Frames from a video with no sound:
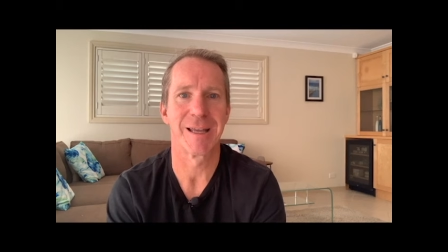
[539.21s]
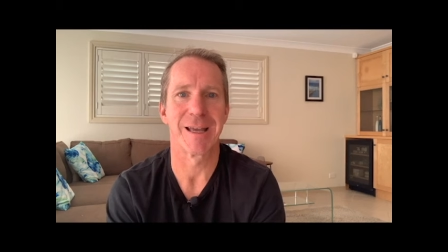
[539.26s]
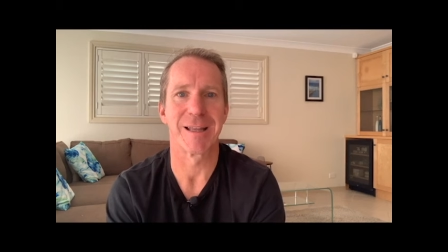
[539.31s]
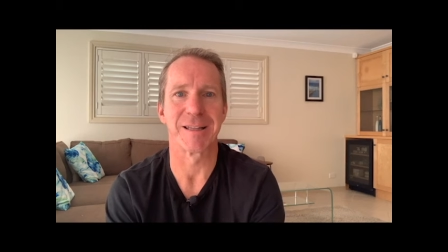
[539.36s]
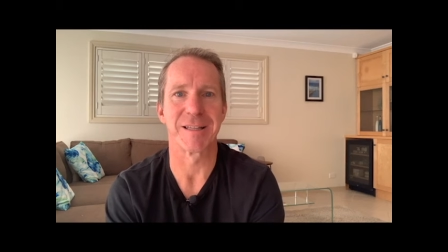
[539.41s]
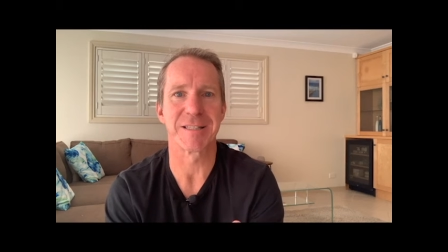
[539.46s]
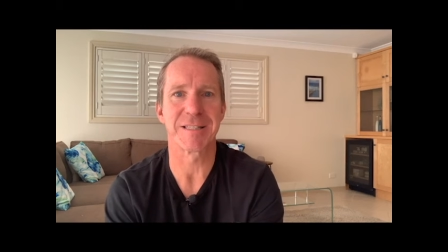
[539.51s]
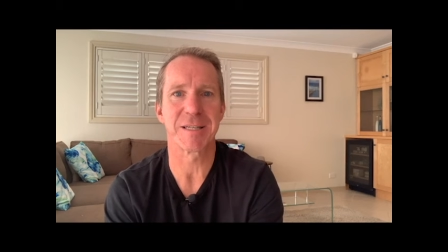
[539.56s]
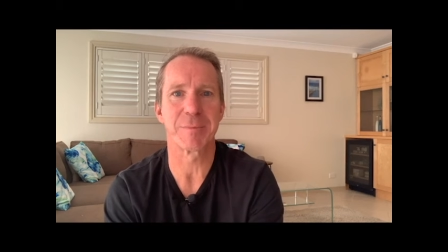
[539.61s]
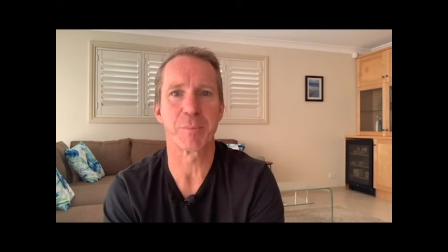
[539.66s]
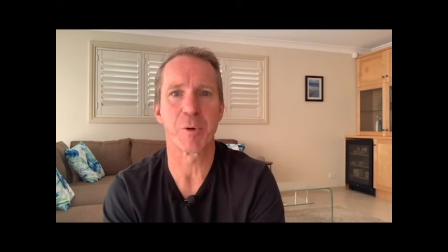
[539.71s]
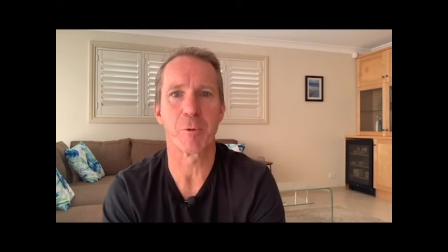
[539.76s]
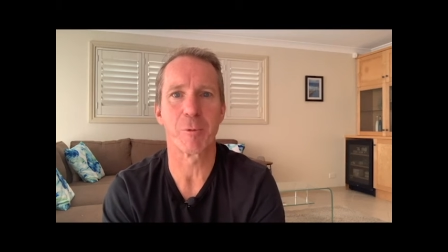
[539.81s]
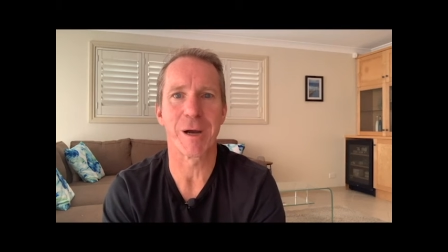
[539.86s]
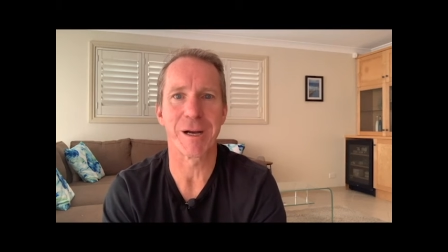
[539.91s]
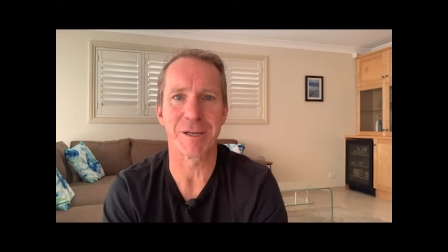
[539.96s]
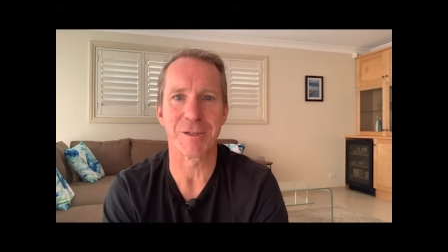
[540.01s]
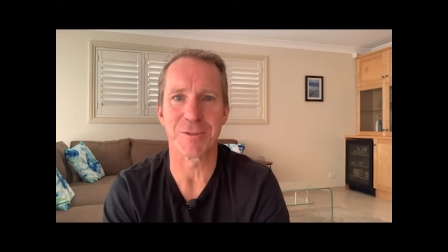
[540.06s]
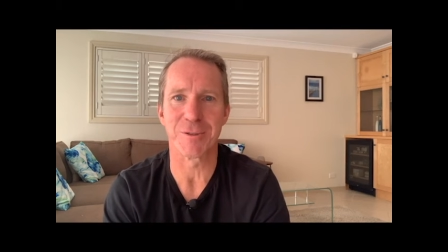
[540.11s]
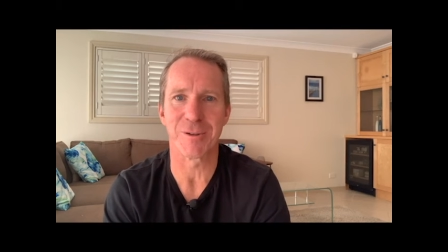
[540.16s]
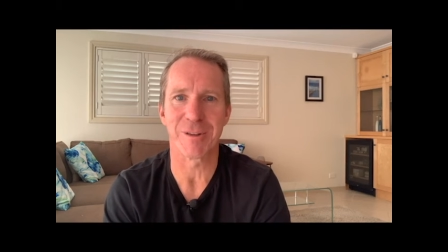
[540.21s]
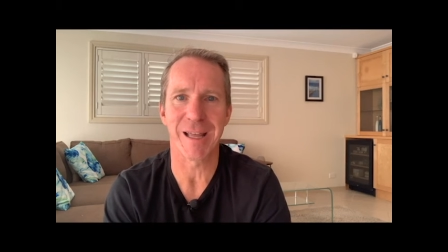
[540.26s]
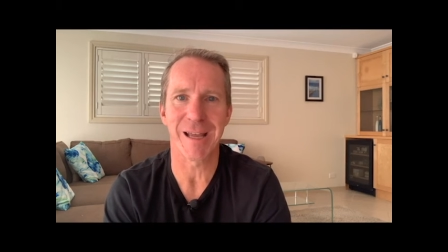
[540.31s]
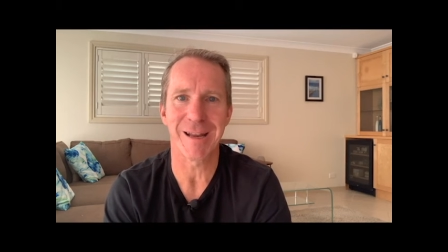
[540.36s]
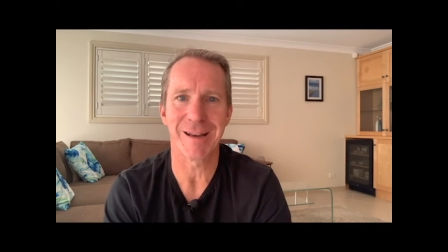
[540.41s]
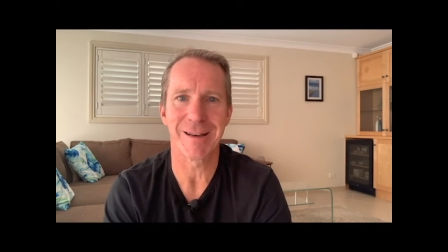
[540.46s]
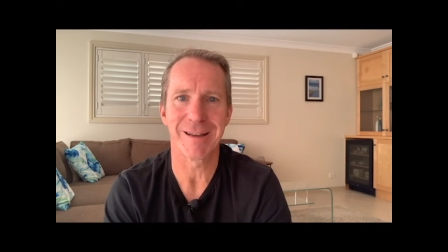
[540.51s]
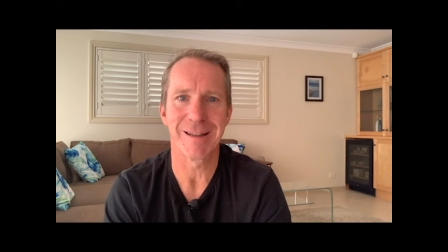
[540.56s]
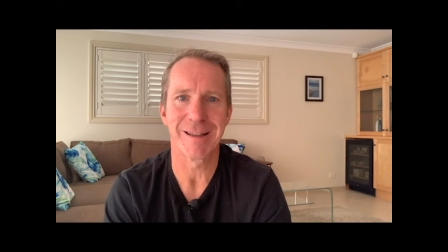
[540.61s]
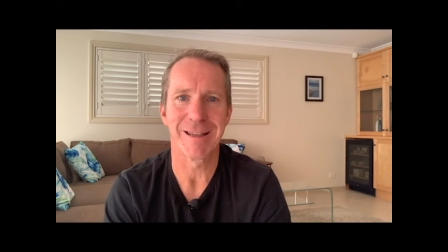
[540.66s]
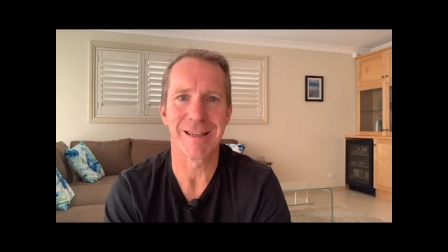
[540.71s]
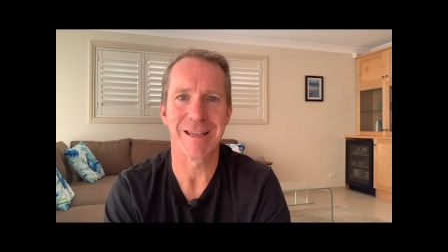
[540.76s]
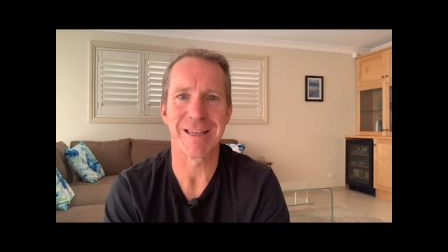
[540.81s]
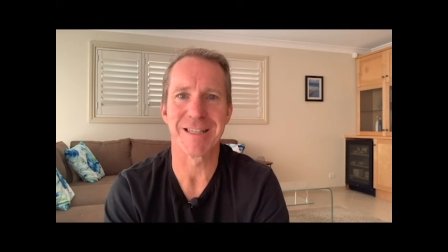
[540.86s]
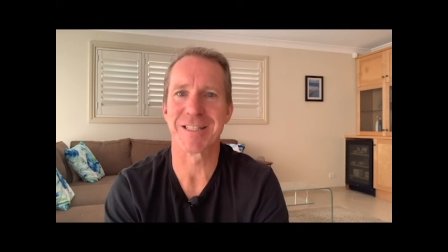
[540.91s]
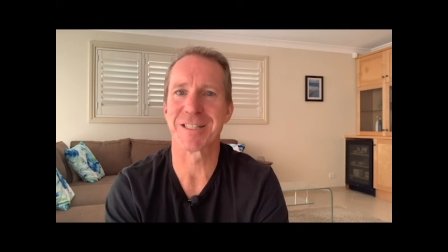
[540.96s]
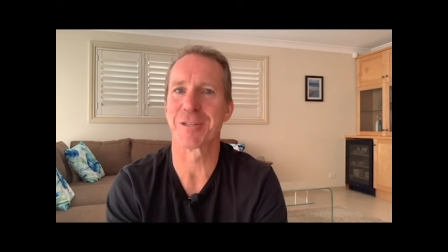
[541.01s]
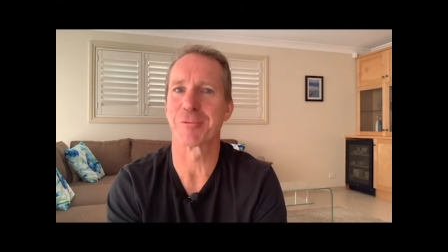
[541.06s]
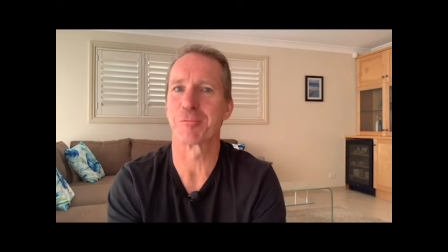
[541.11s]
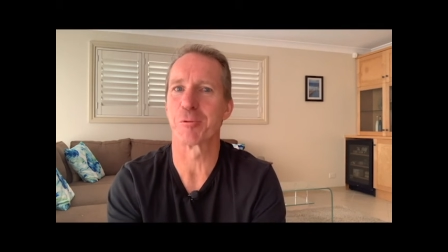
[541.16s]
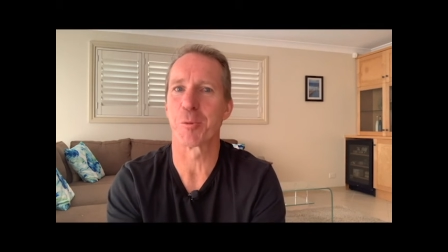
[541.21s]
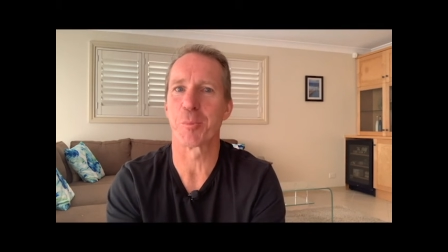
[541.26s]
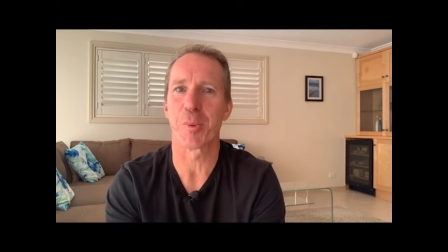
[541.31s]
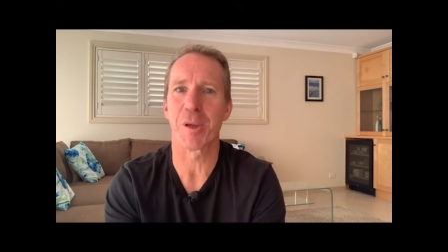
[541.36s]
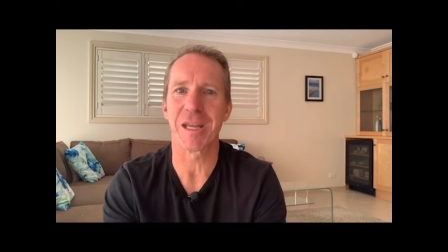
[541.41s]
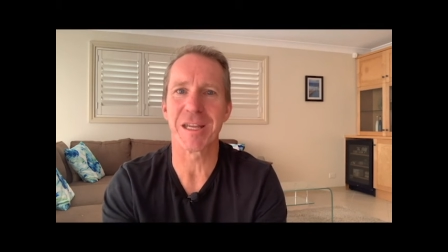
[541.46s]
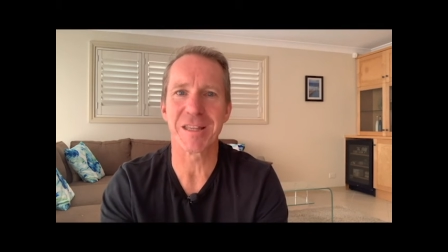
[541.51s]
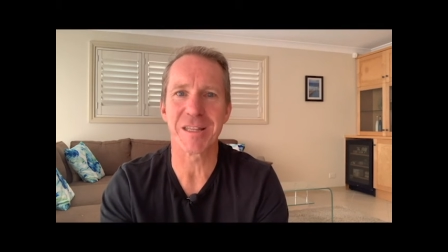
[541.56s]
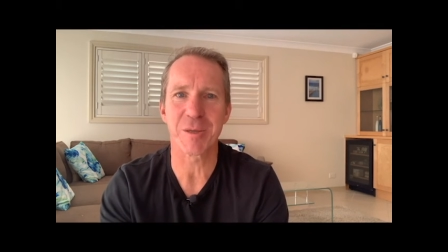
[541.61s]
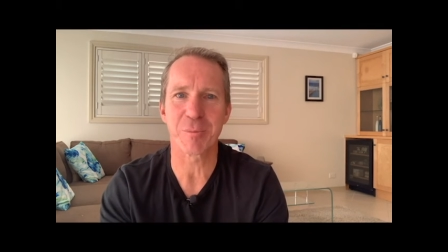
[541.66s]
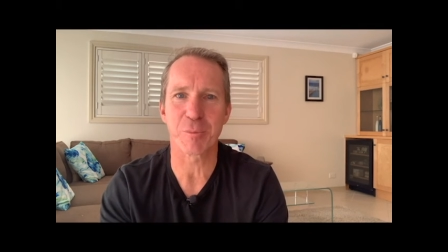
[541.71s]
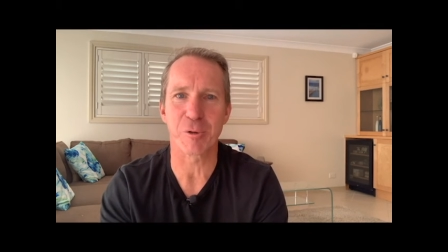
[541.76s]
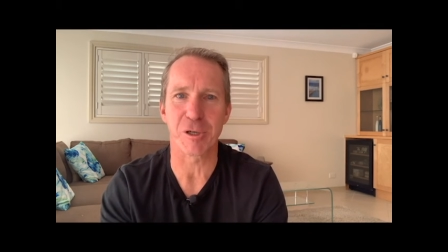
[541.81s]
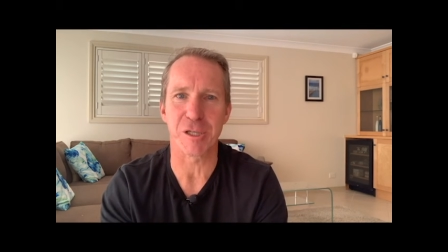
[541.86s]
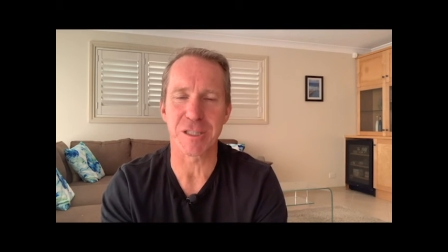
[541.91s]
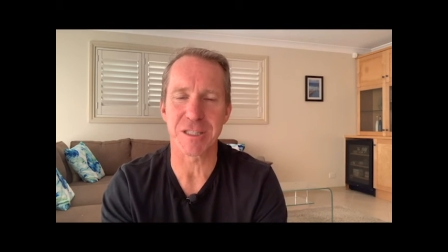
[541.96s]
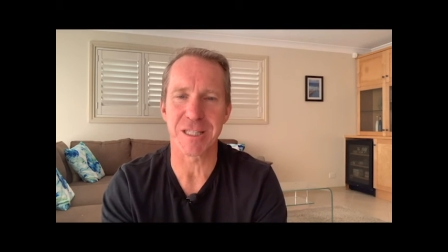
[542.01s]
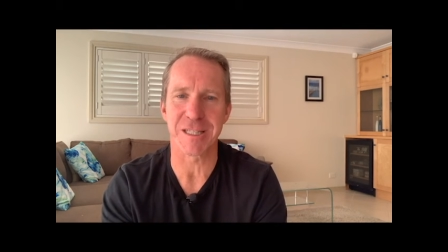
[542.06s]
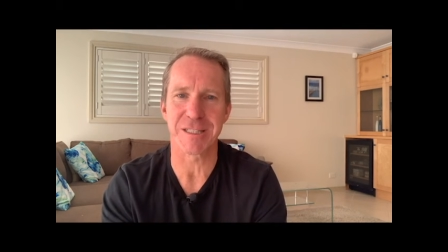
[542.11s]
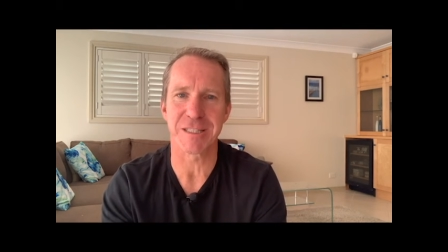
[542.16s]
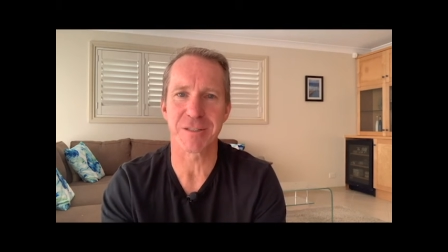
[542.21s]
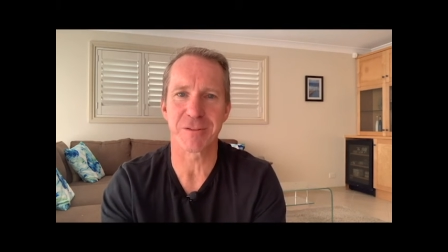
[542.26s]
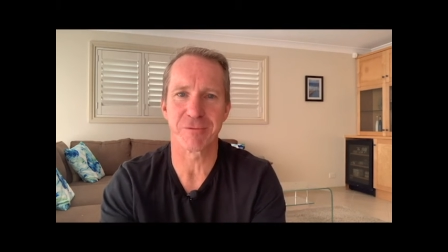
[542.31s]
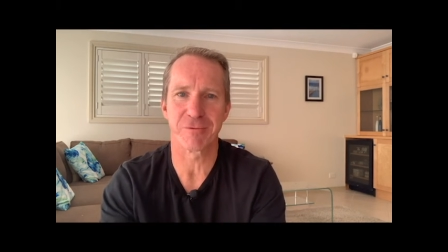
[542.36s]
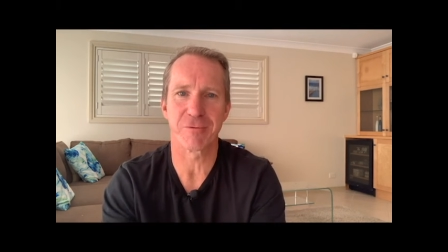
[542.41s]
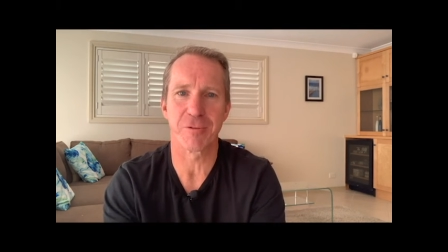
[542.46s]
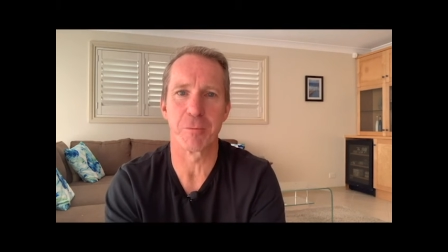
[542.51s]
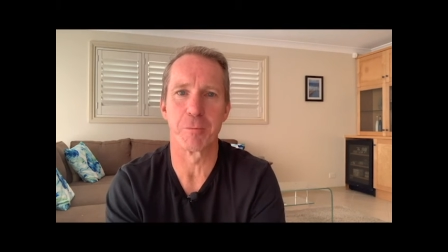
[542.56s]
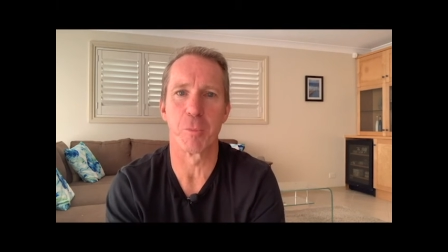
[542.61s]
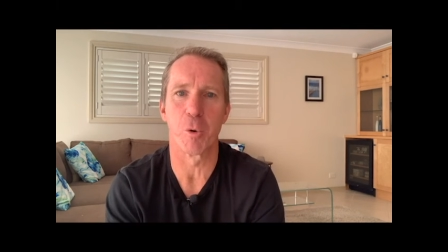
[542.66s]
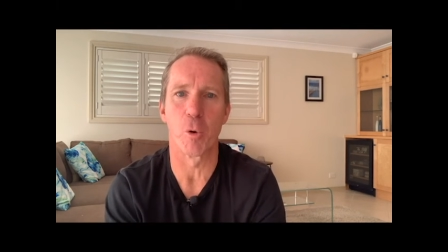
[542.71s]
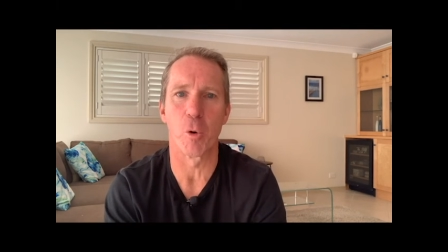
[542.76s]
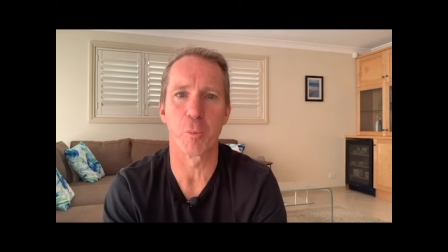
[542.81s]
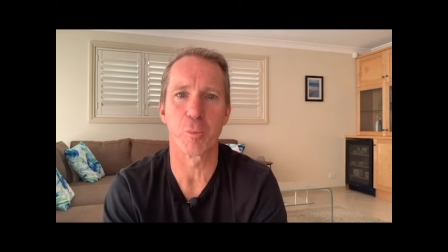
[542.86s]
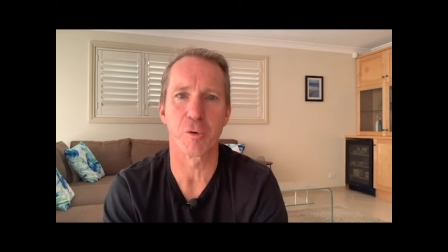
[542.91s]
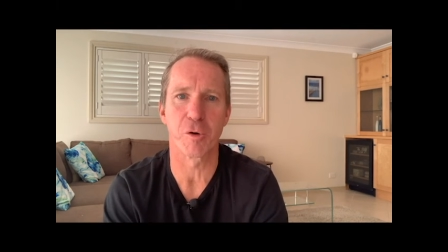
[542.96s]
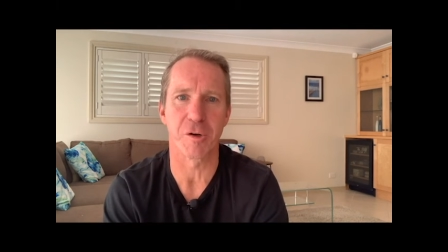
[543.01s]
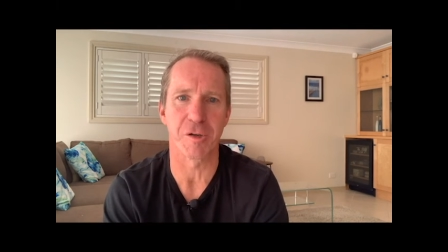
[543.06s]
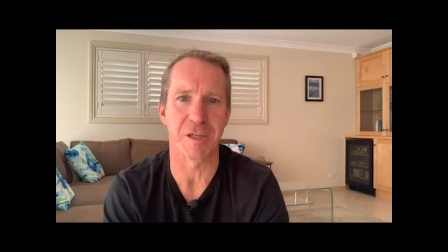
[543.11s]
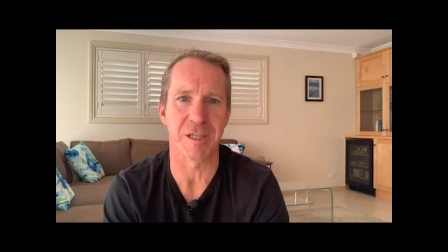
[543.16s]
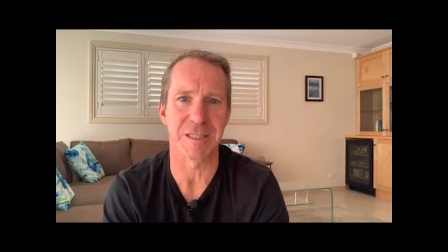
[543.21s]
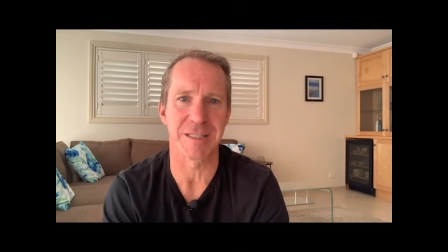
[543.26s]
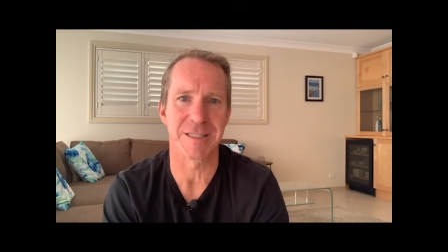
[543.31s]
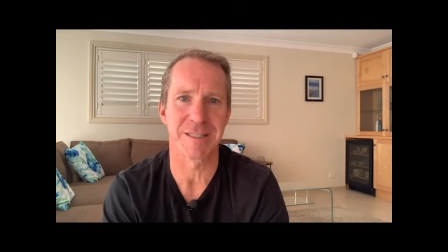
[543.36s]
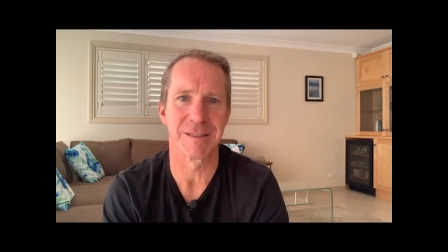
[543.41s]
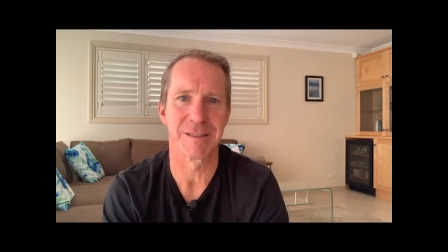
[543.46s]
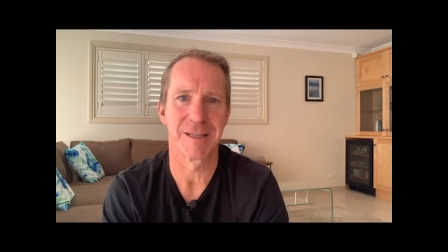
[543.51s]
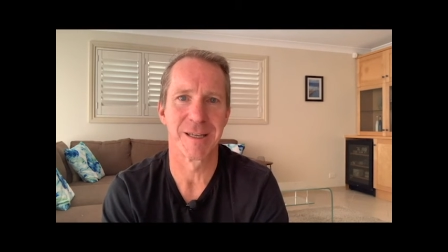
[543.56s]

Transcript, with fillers: and the simple way to do that is to repeat the process for more products.